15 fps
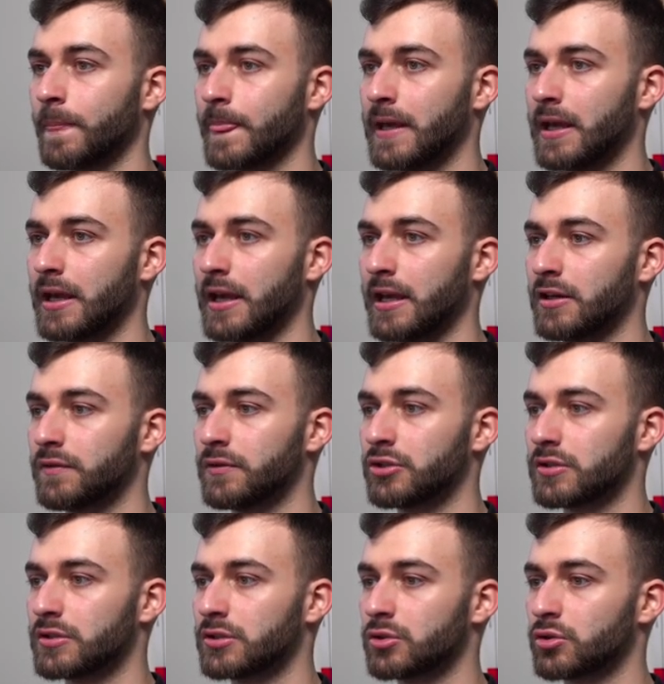And if you just
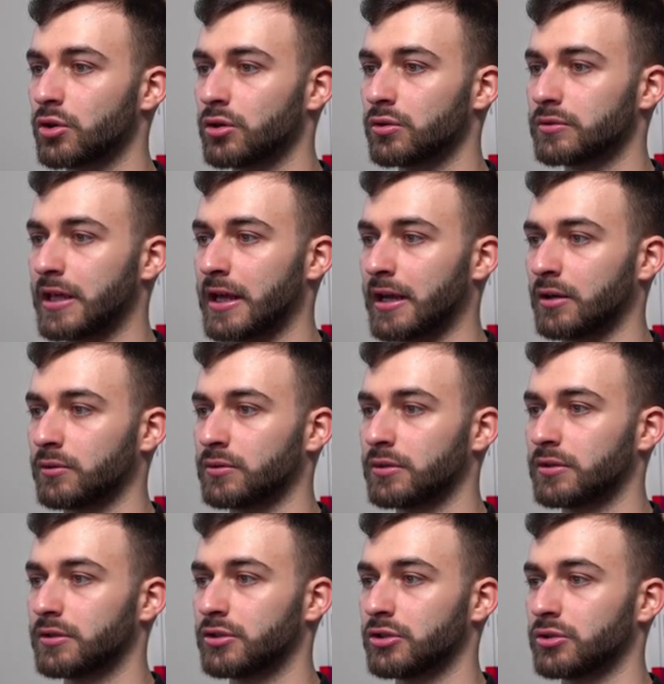scroll down
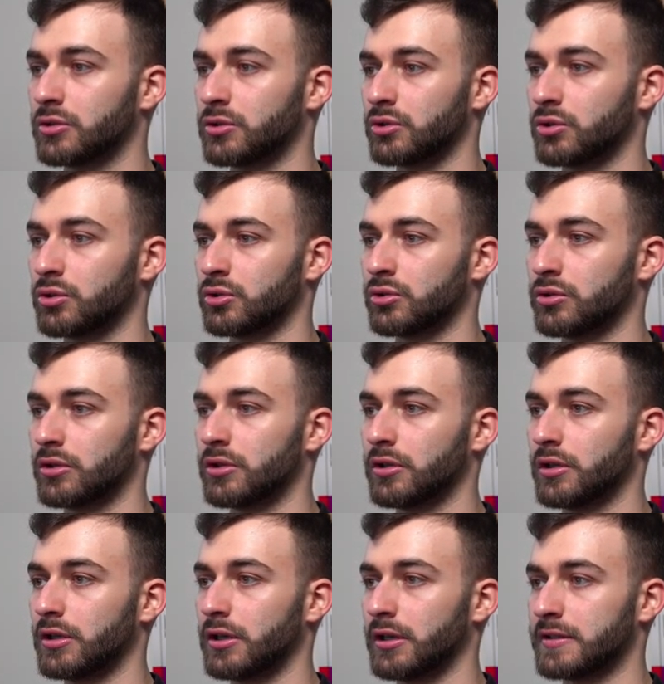to
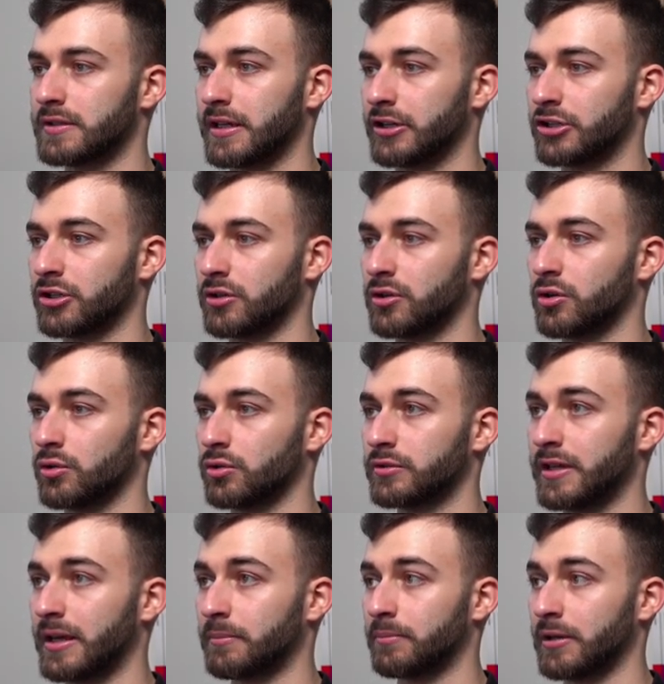a section called
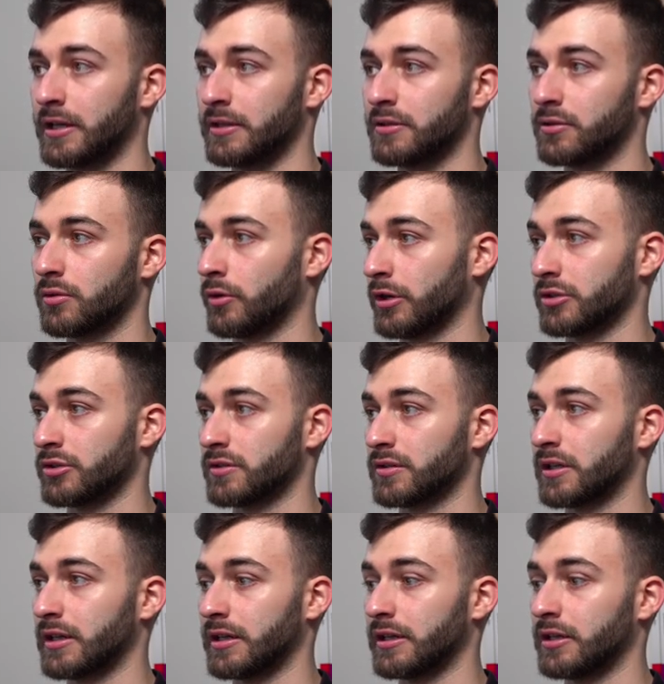templates, or you can just
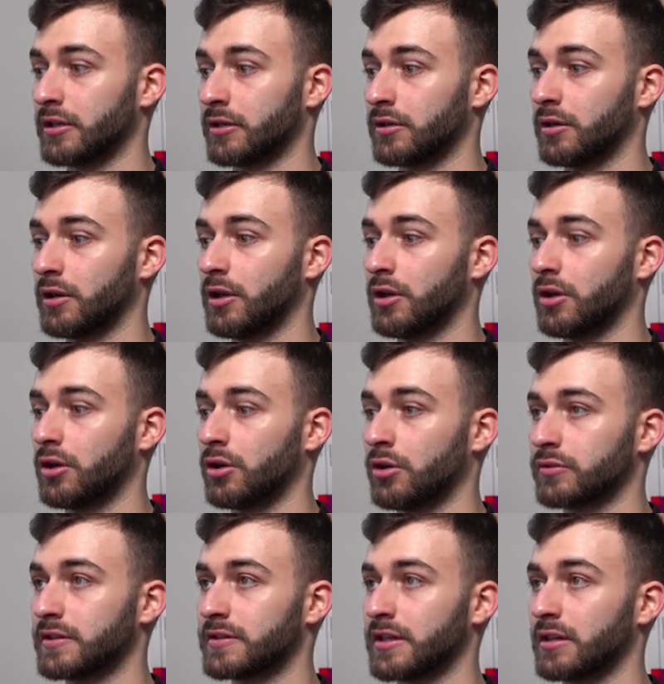click here on the
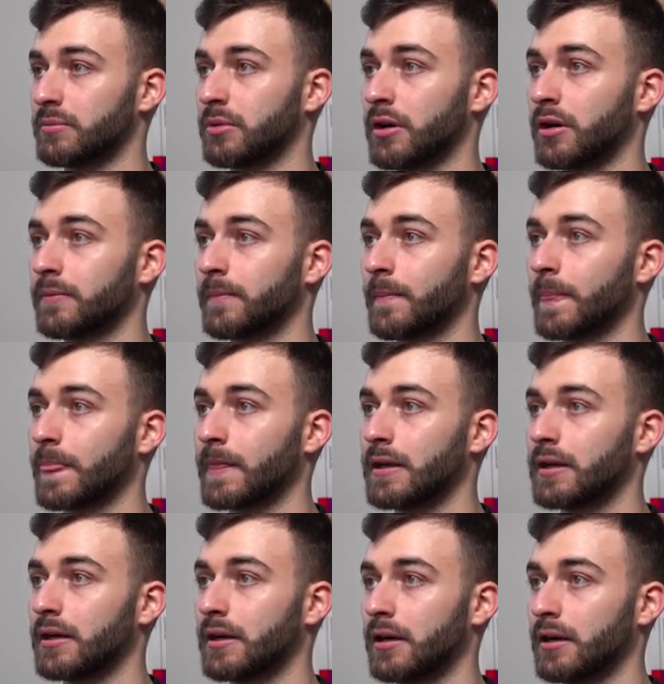sidebar.
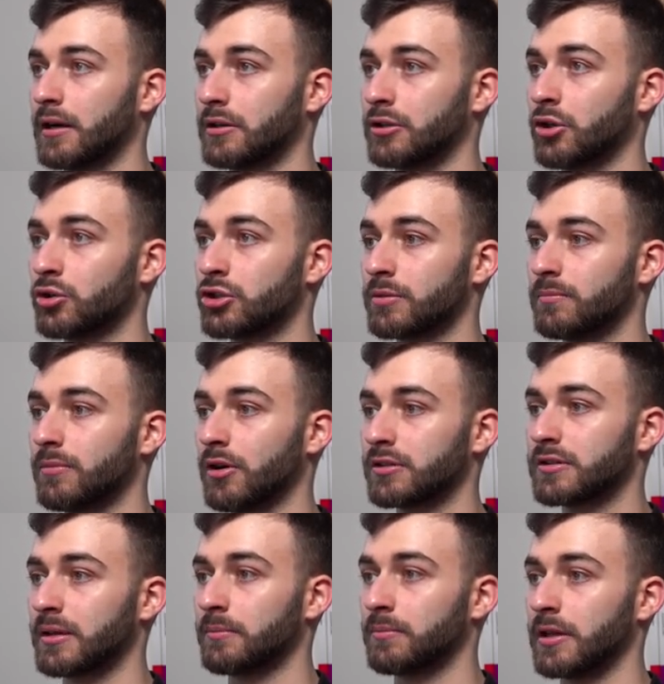Uh, Notion blog
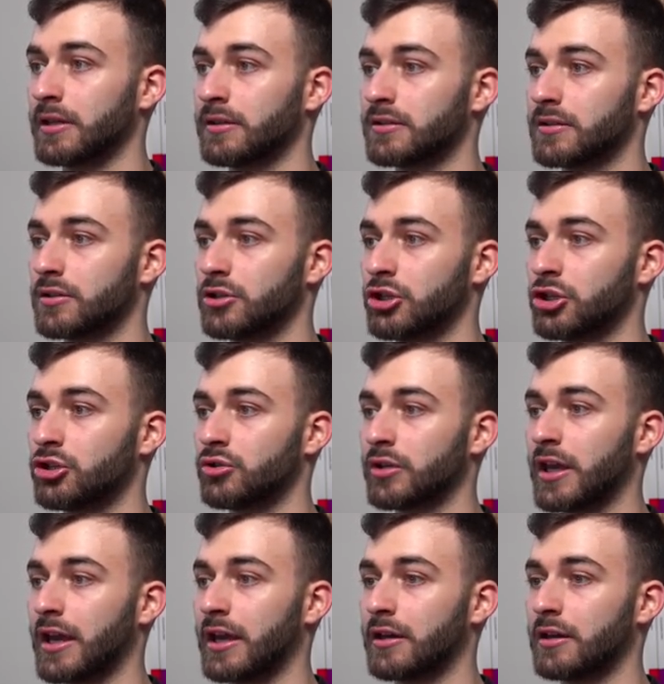templates, you
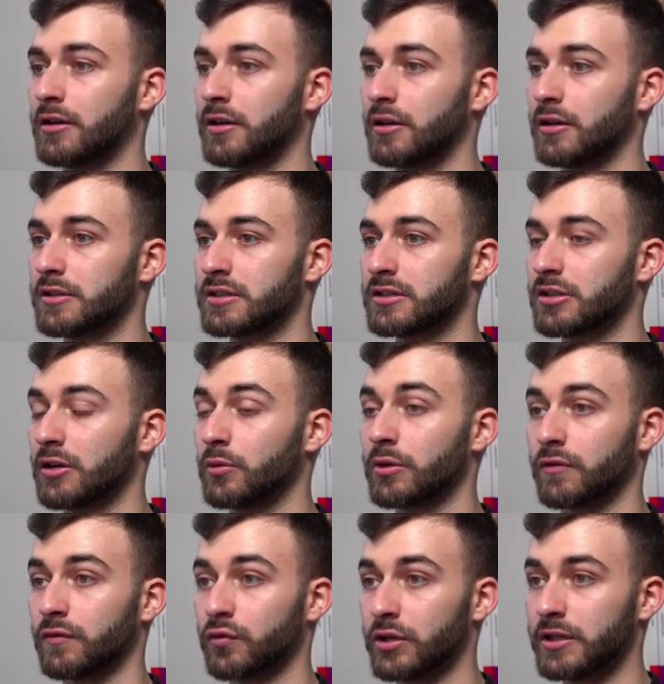can start with a
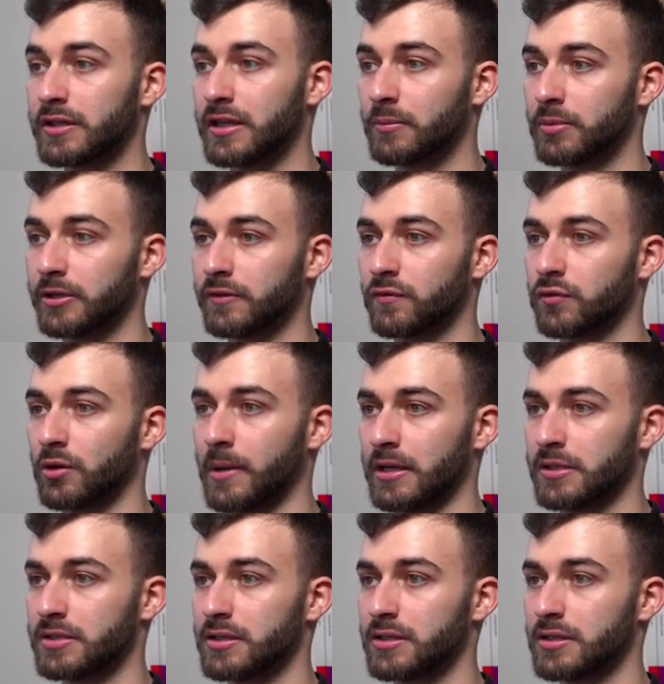free template from us.